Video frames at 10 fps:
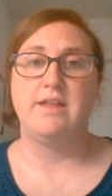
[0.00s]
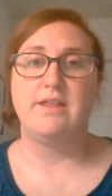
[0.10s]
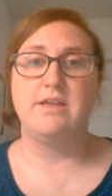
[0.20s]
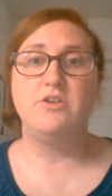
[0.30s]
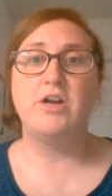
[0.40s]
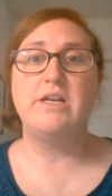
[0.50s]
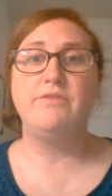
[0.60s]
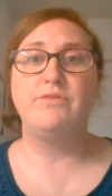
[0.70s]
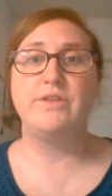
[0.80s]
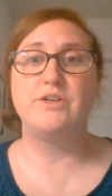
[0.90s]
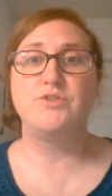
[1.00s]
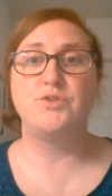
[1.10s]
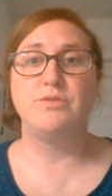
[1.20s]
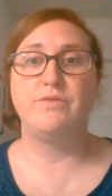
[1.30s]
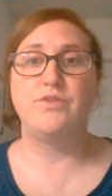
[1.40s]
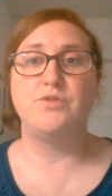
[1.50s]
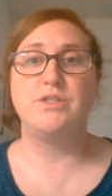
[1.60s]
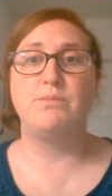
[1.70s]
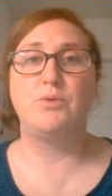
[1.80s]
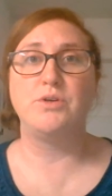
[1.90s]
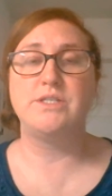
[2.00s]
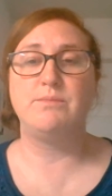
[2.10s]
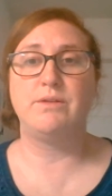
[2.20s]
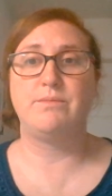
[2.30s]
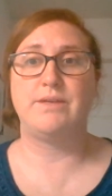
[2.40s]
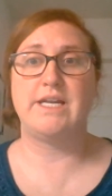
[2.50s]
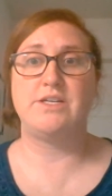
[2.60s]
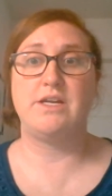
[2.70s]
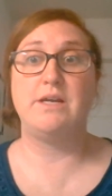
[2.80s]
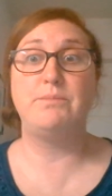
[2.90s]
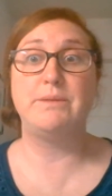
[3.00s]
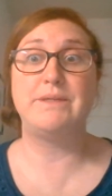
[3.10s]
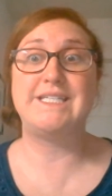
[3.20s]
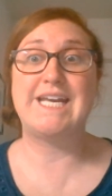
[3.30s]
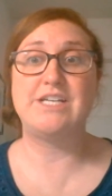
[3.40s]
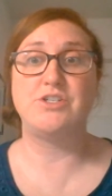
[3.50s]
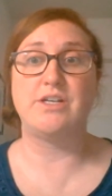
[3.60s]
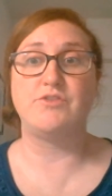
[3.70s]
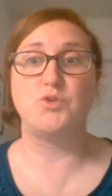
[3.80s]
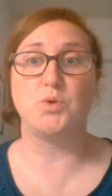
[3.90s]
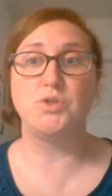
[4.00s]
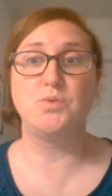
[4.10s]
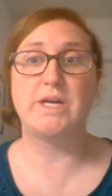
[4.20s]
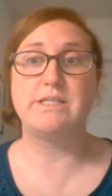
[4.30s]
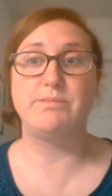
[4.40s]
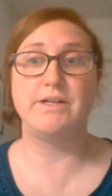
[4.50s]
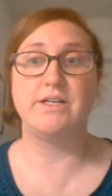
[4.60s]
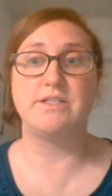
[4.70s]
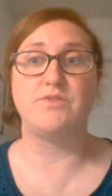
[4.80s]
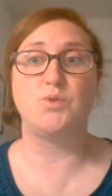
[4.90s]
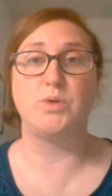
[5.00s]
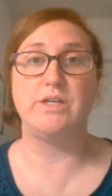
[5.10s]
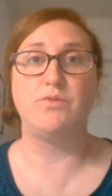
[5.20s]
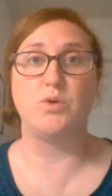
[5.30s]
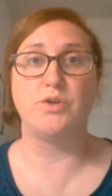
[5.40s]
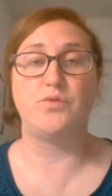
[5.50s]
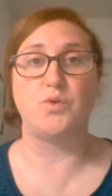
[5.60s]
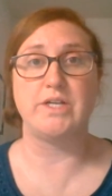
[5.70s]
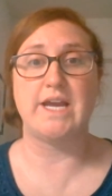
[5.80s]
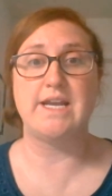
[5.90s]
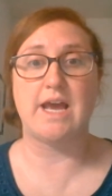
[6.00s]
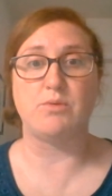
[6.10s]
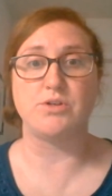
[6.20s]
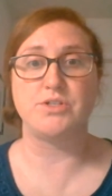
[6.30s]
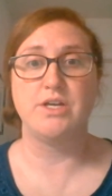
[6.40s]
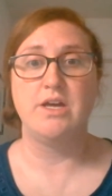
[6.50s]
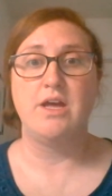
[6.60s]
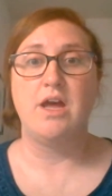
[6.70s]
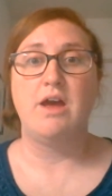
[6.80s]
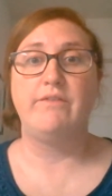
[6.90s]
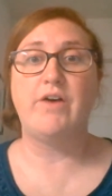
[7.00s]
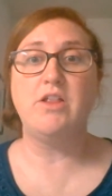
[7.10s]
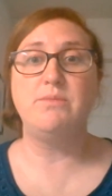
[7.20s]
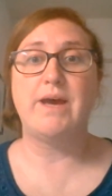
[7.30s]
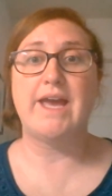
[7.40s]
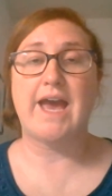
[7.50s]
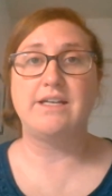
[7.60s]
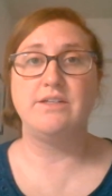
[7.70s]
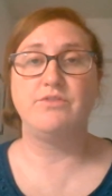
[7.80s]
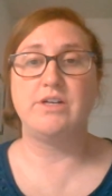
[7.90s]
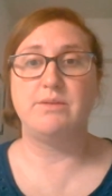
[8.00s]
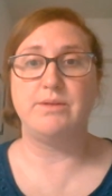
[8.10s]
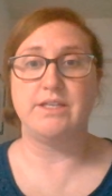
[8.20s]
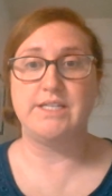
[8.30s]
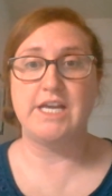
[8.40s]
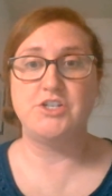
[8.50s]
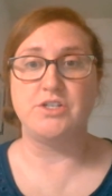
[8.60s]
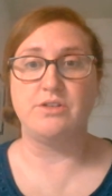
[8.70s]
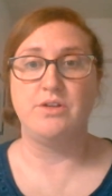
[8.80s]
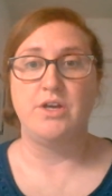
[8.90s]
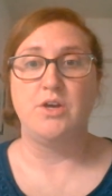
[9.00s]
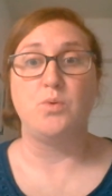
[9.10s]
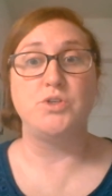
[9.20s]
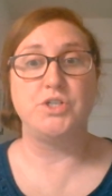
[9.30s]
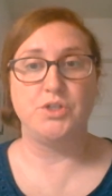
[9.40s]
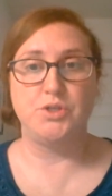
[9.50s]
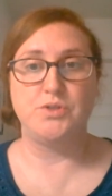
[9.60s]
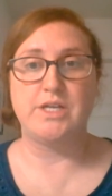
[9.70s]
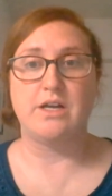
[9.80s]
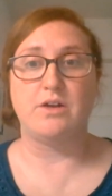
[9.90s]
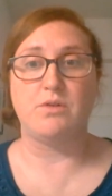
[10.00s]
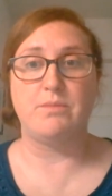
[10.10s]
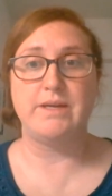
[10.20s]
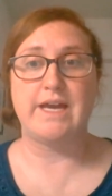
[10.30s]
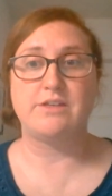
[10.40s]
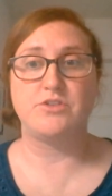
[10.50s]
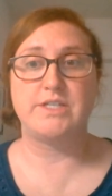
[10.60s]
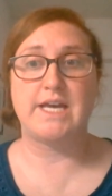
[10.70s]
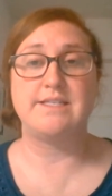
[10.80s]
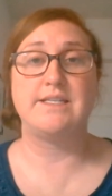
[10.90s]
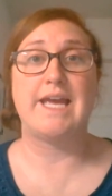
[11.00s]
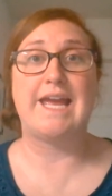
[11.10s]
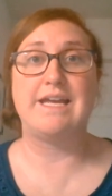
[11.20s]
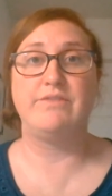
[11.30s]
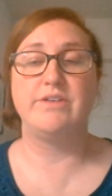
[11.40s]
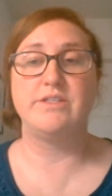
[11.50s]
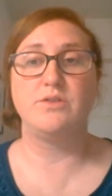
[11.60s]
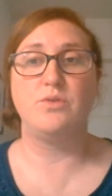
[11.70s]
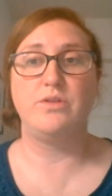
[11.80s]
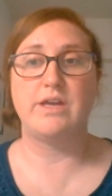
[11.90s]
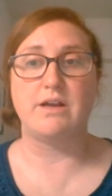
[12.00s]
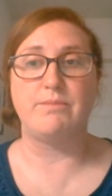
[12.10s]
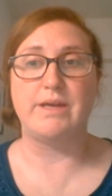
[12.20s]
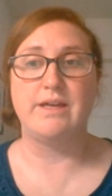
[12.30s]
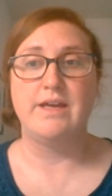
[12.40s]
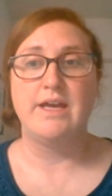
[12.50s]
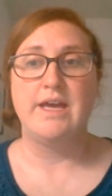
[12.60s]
The integrative literature review supports implementation of shortened rest periods of 24 to 48 hours, followed by active rehabilitation, which includes aerobic exercise and physical therapy,